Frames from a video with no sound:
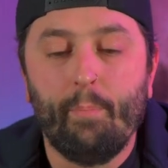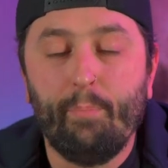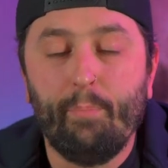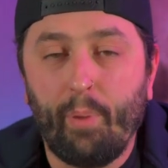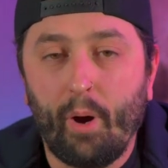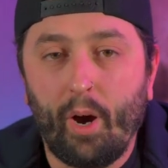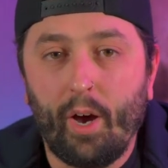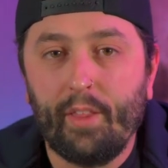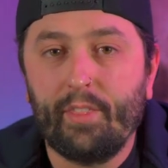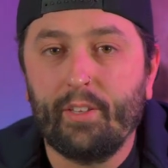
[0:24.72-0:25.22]

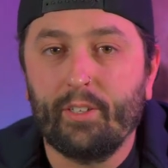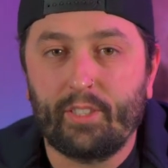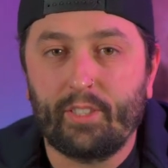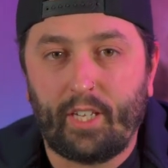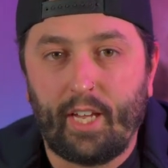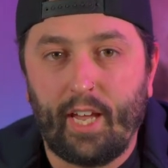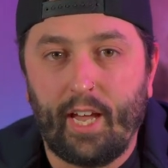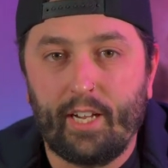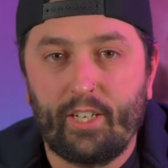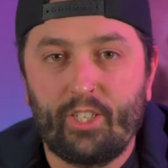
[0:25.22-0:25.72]
But there's a
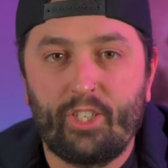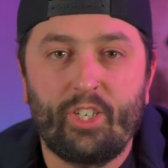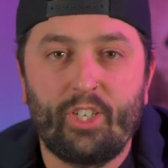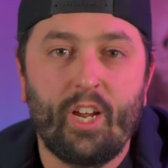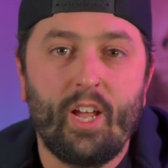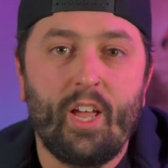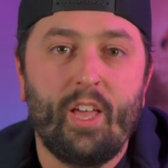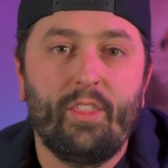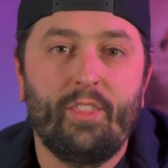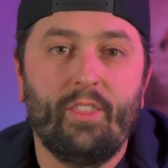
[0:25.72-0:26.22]
catch.
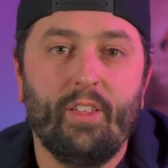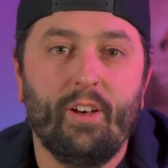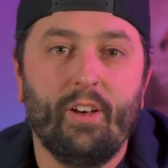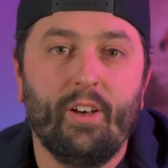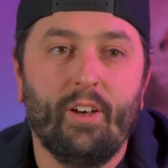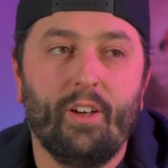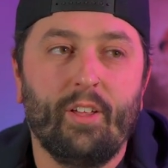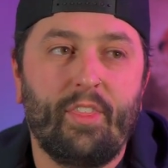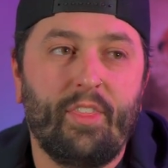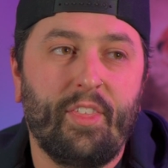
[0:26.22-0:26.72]

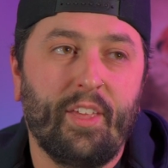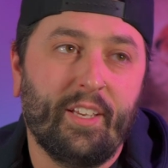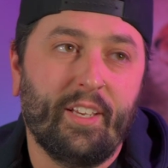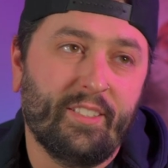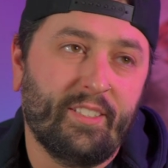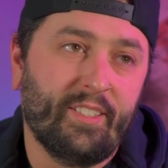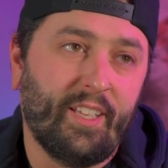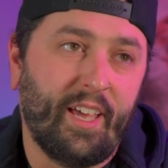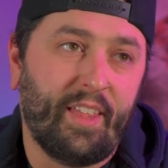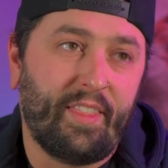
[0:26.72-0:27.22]
The
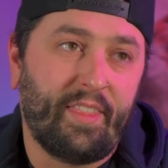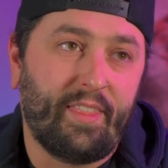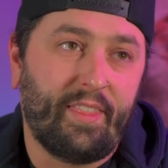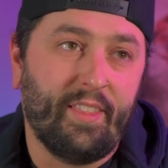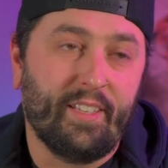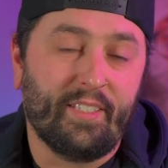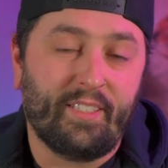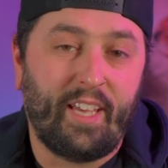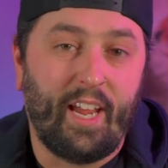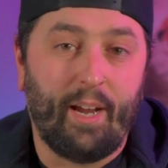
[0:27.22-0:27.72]
things that
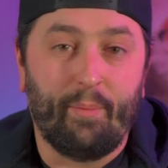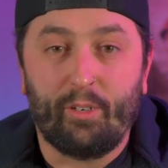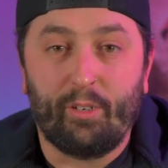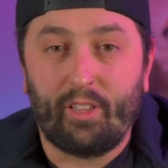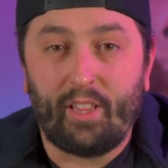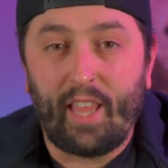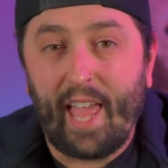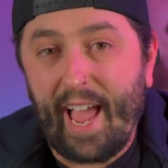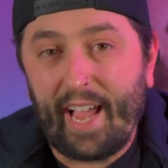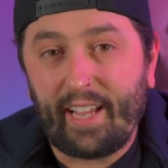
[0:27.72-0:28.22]
this camera
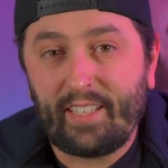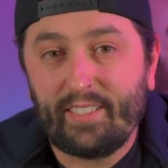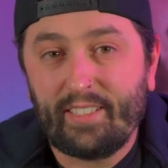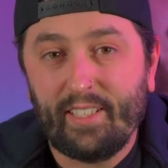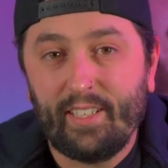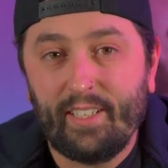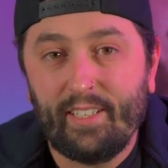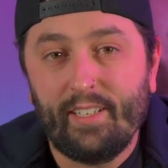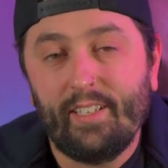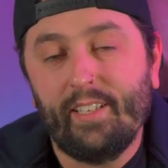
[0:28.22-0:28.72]
lacks
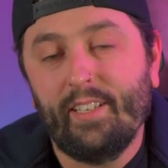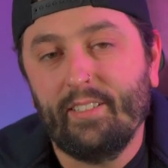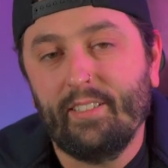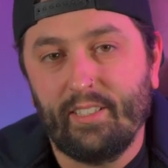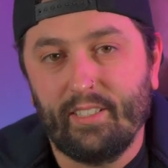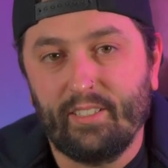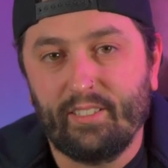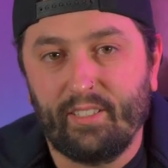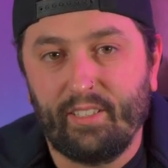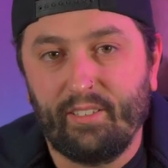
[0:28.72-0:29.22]
in is
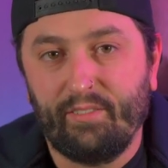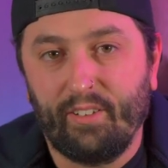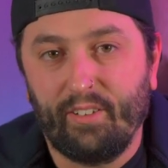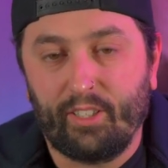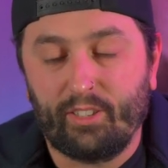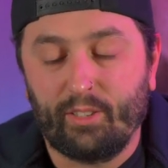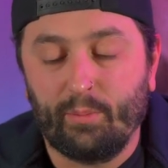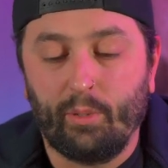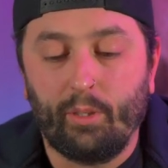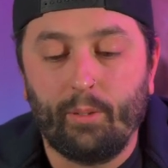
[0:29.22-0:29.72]
easily
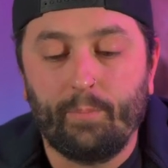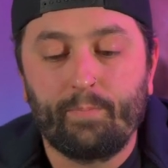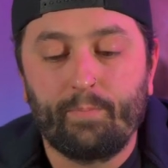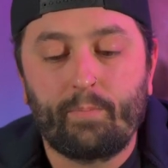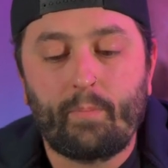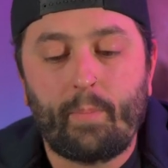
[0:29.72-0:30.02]
fixable.